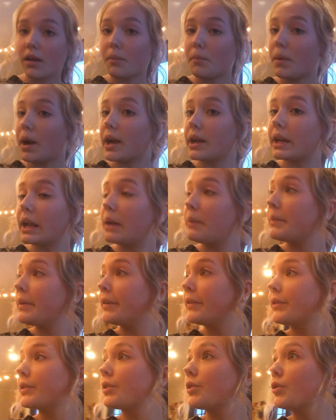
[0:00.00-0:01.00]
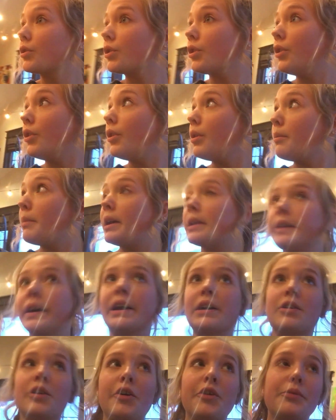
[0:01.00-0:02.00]
My name is Girl, my
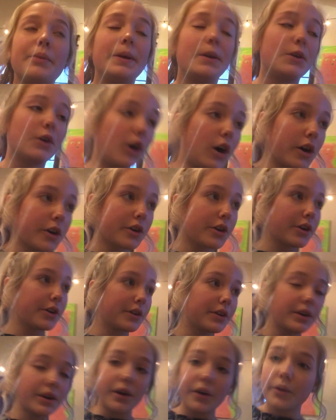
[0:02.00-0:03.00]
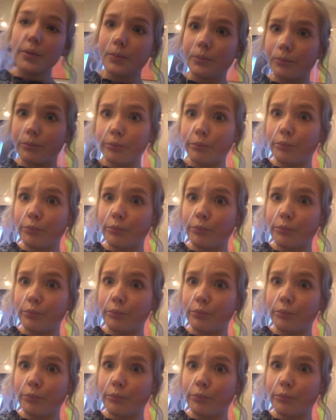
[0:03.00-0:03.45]
dad calls me Daughter, you know.